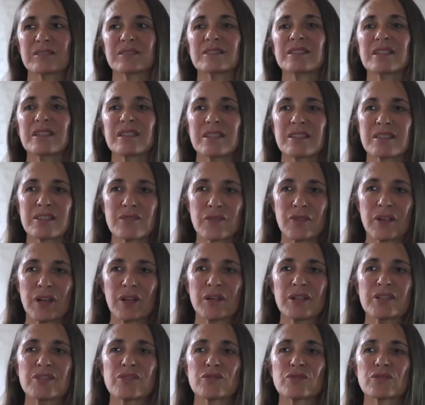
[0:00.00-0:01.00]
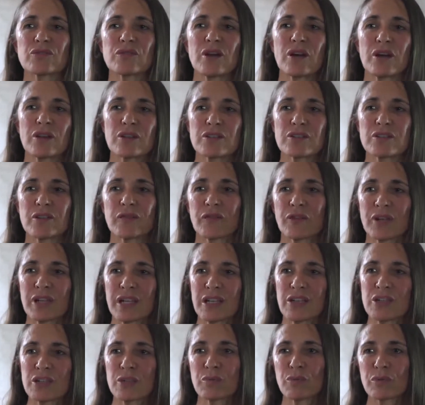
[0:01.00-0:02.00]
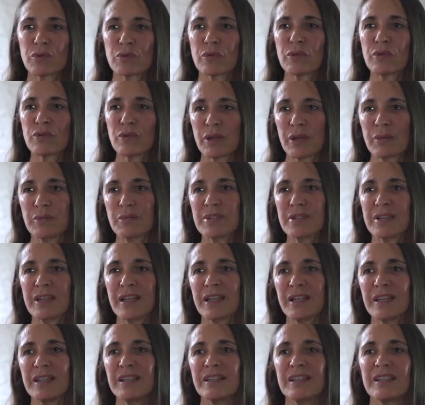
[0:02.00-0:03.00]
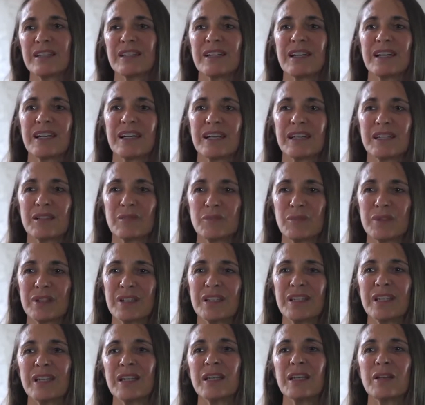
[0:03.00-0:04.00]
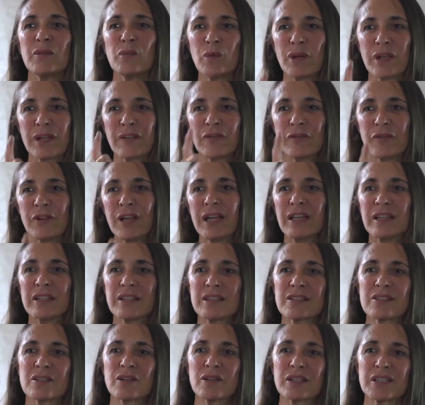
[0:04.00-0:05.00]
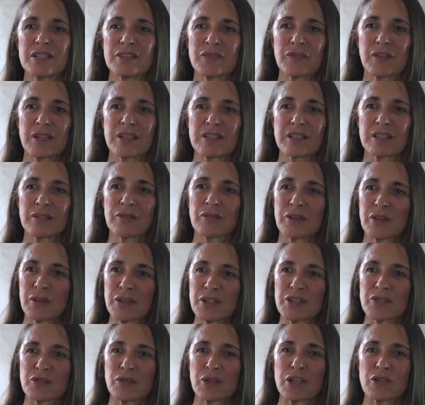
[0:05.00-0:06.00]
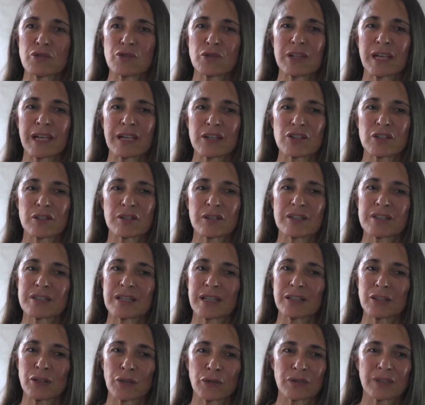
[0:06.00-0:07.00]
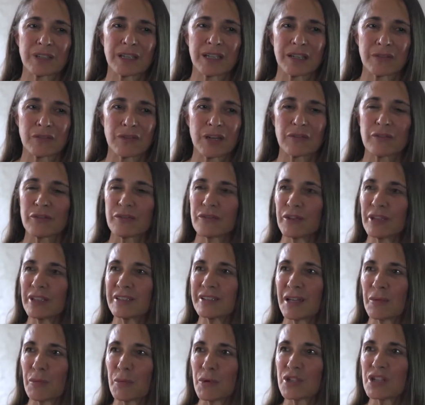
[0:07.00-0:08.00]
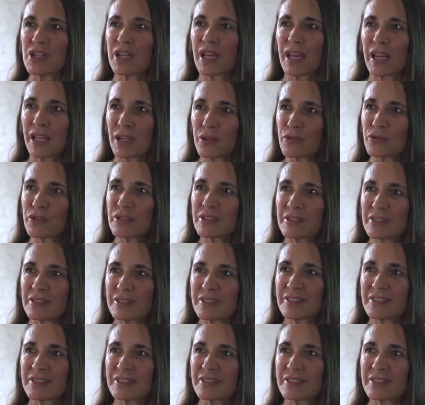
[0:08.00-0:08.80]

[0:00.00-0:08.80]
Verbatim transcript: these very strong suffocation programs that I, and, and then when I finally saw his face, I had a very strange reaction because I don't think I've ever felt that much hatred.